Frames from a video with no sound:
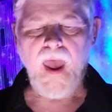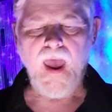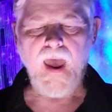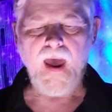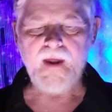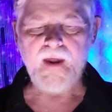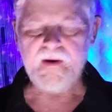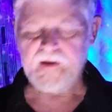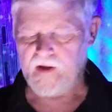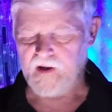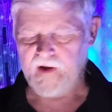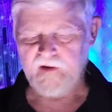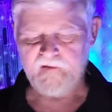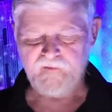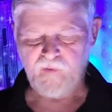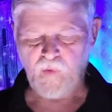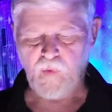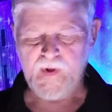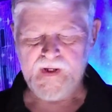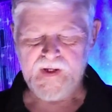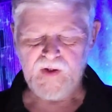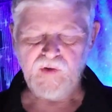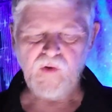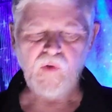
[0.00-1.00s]
and
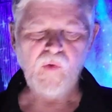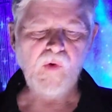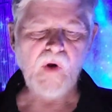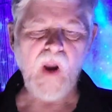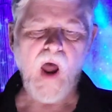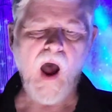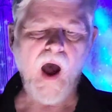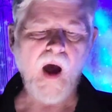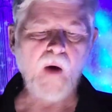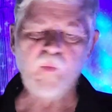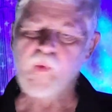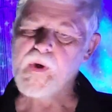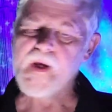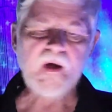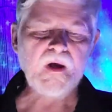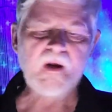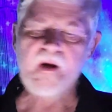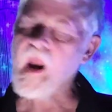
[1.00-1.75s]
if we do not we